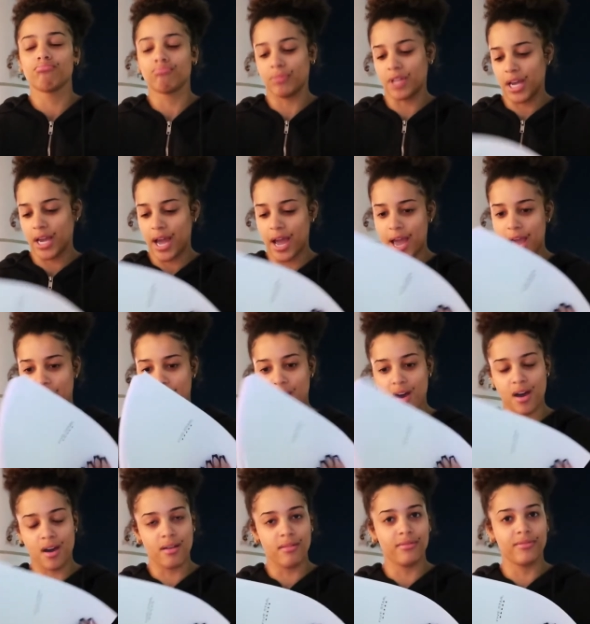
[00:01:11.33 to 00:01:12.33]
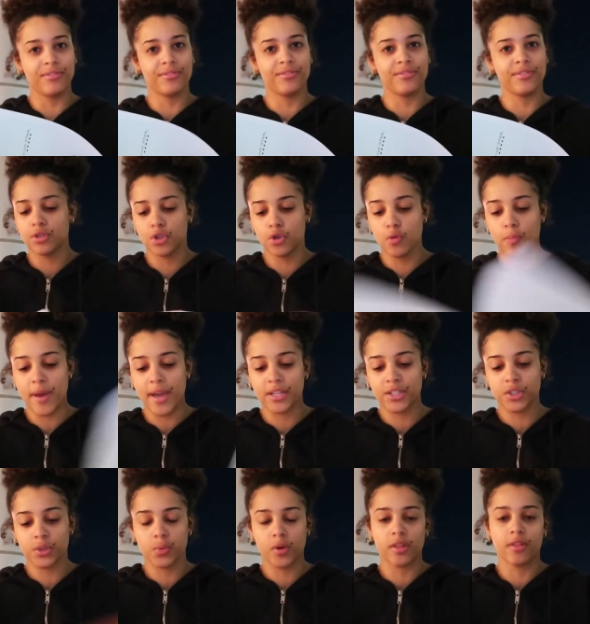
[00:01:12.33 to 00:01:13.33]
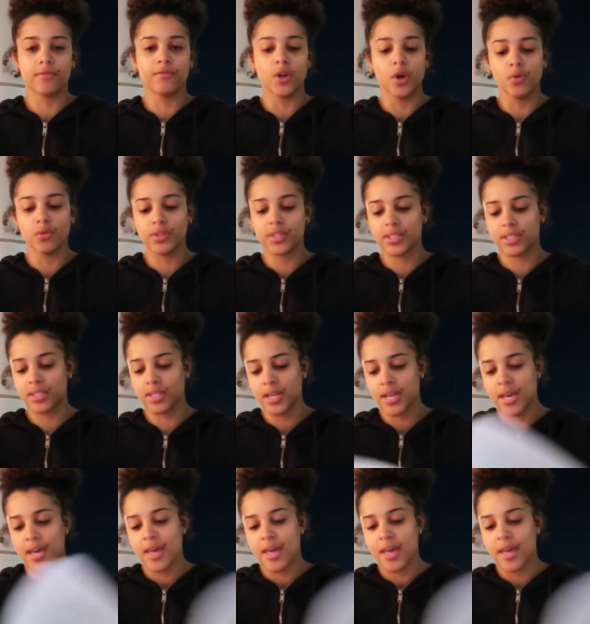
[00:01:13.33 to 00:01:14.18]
Like, I have 2 pages worth of notes